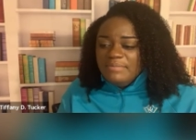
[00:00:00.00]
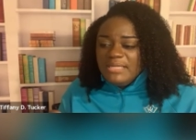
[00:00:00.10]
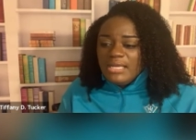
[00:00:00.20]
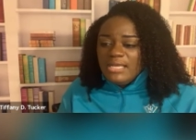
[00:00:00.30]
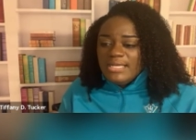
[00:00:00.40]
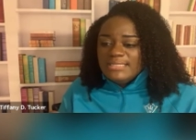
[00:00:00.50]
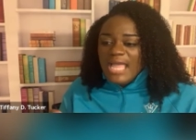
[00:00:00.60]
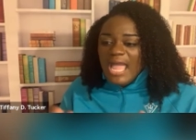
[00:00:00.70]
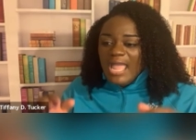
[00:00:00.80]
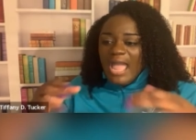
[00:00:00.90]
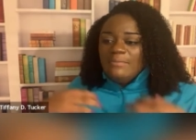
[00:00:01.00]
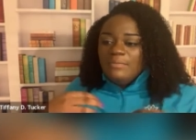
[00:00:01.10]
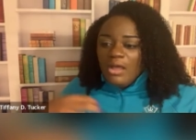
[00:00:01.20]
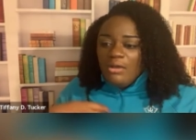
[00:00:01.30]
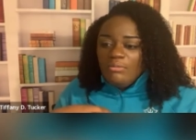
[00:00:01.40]
because
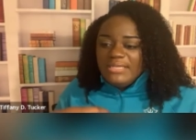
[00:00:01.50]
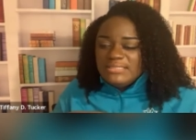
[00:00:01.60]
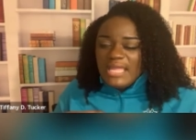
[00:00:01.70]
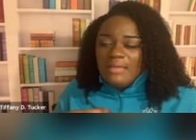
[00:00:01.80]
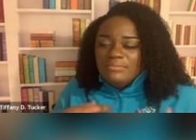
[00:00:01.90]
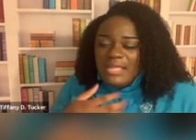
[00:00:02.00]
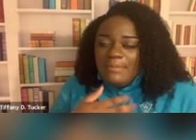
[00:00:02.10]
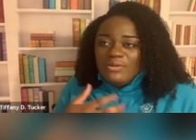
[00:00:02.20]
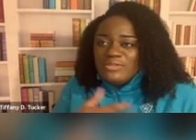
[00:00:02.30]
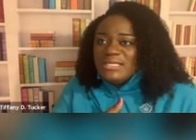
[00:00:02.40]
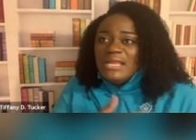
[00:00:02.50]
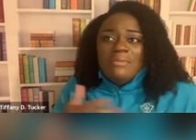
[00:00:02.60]
I'm that person.